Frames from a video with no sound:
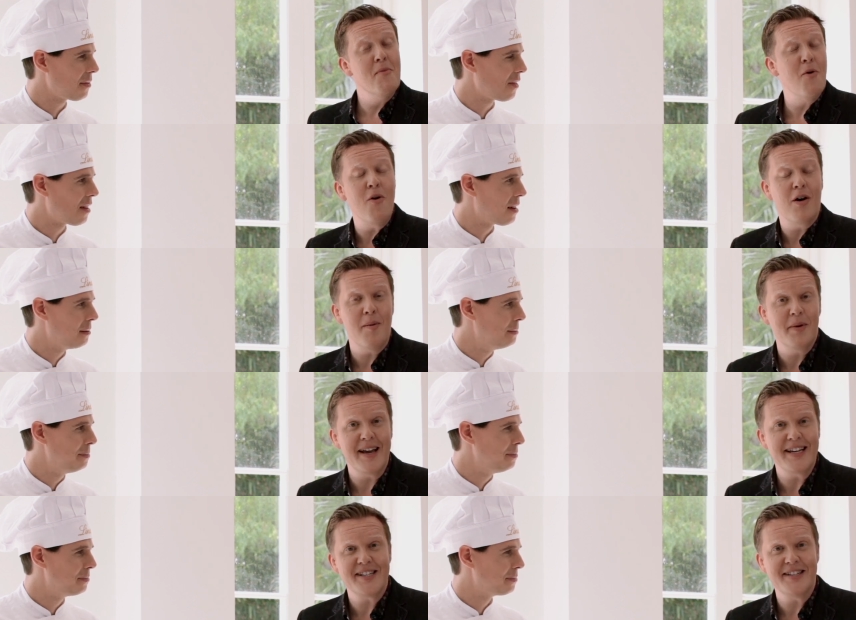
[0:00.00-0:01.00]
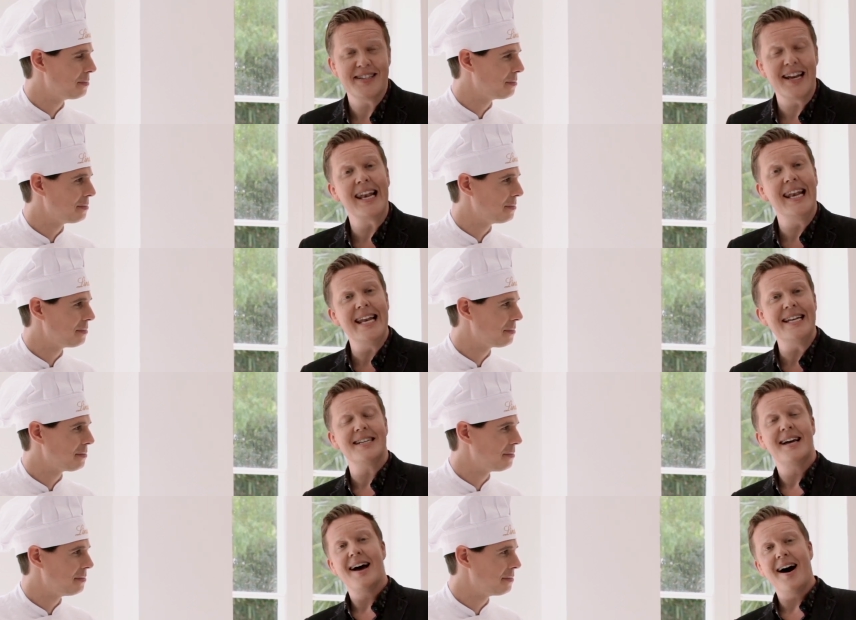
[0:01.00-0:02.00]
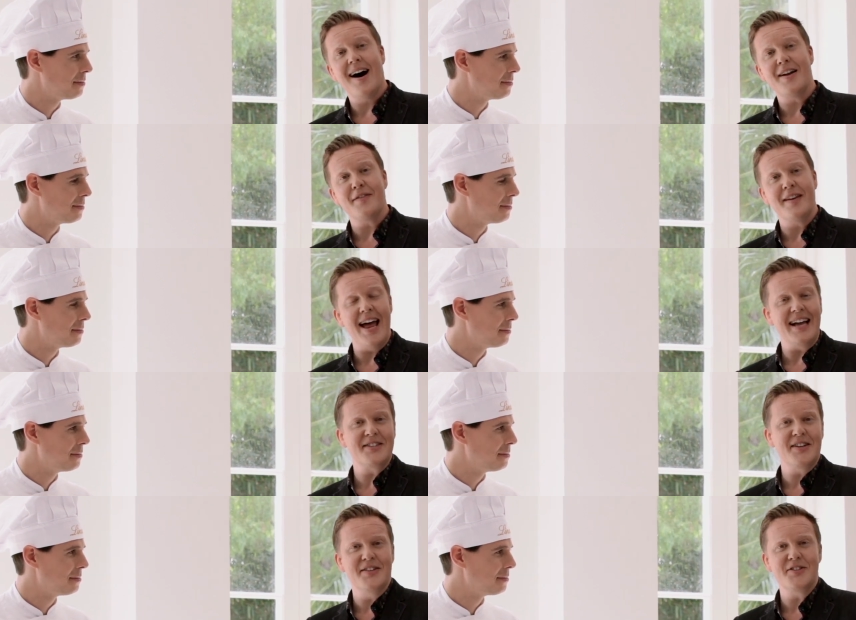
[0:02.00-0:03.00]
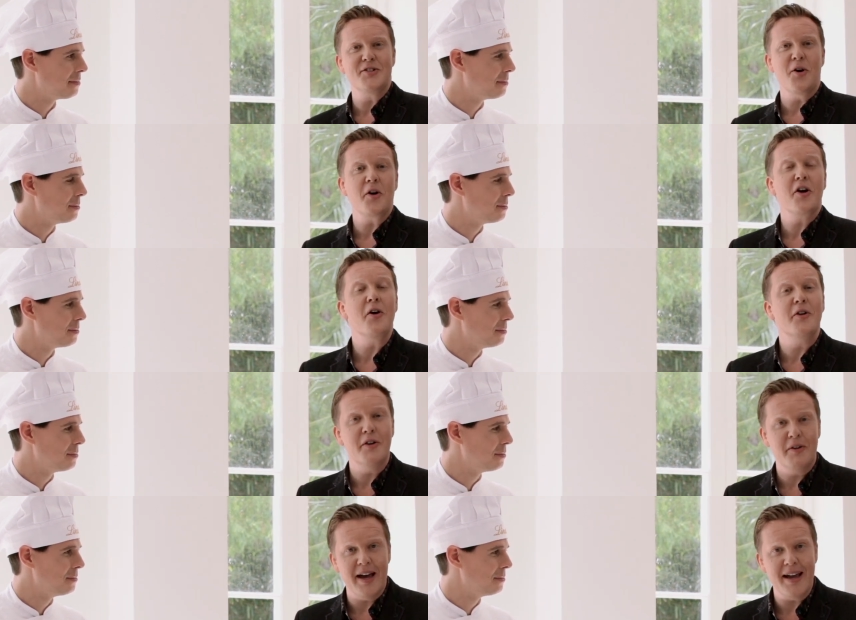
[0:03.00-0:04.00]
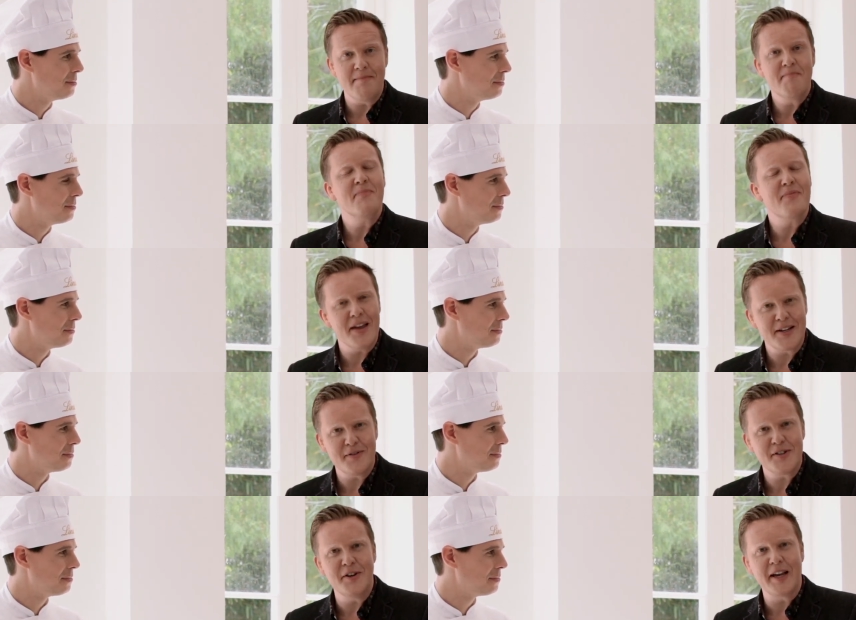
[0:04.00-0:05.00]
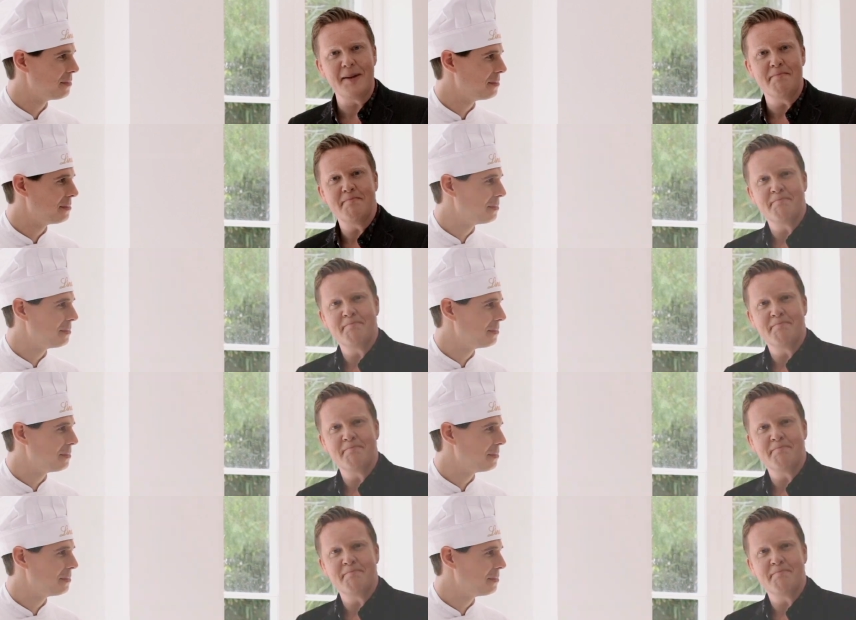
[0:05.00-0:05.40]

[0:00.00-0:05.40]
Speaker 1: for more combinations at lindt-excellence.co.uk. Thanks for tuning